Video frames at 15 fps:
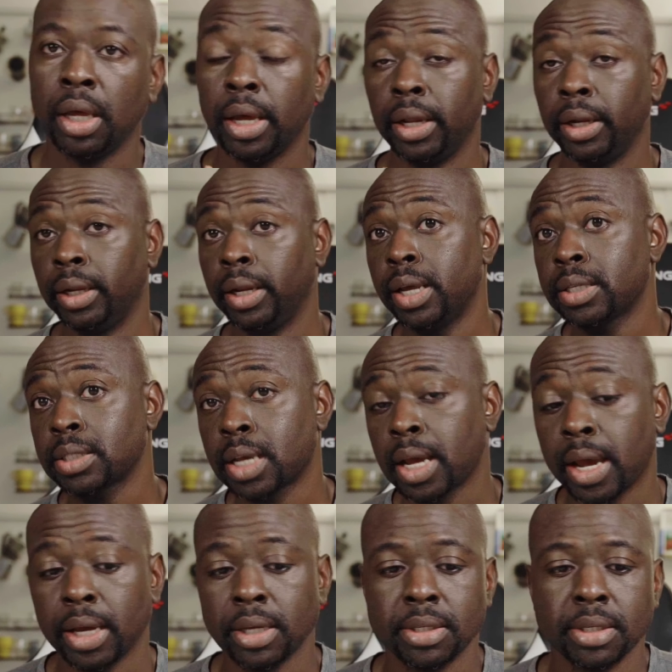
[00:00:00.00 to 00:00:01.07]
In this
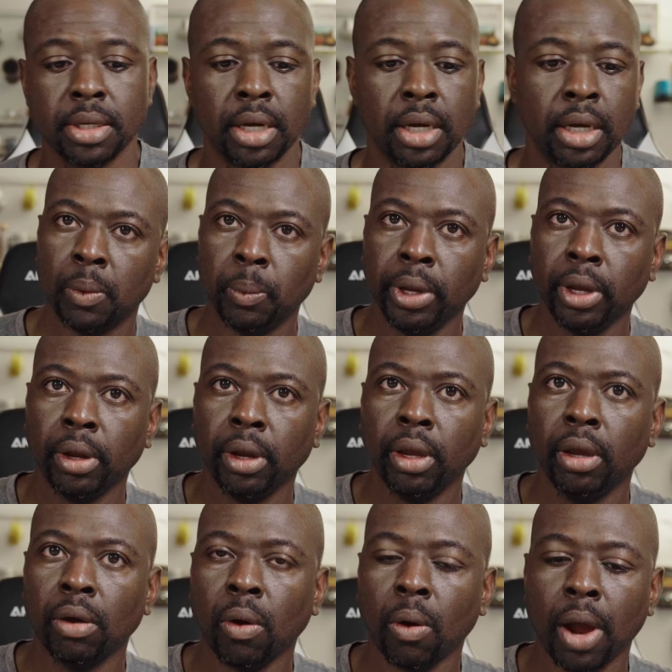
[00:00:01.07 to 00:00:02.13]
case,
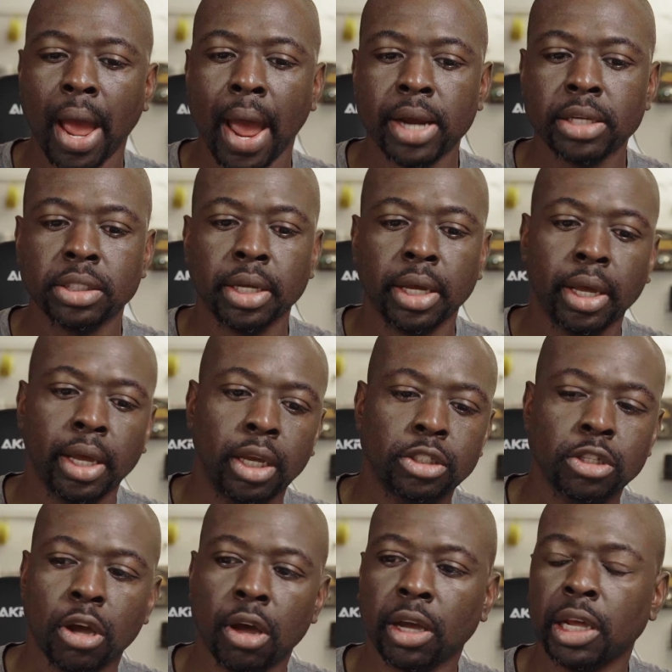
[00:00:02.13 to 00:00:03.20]
we are actually
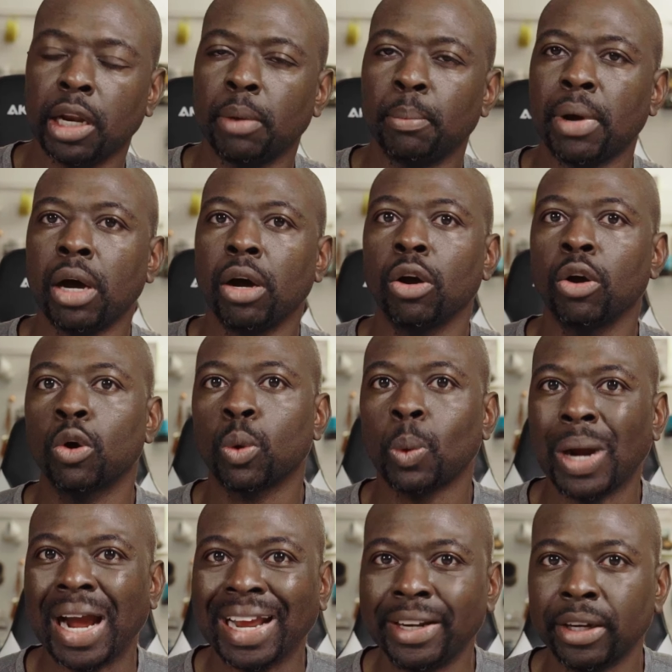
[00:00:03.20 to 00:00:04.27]
talking about
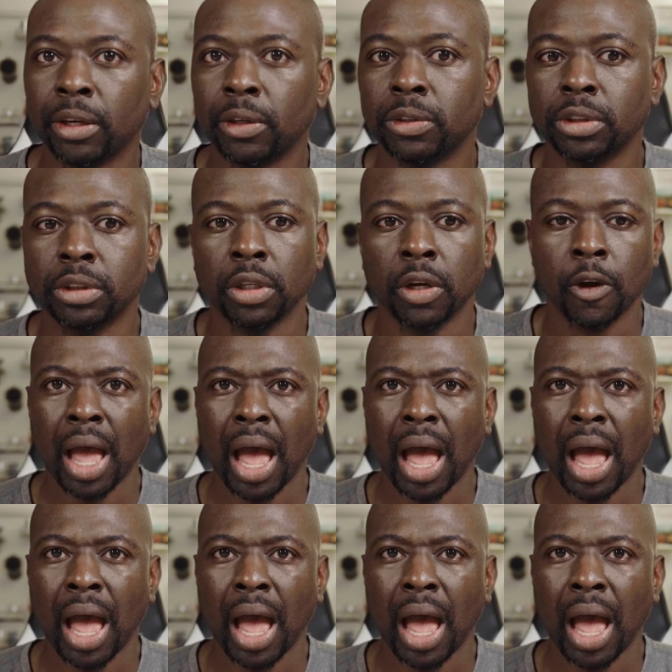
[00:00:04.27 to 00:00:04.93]
grinders.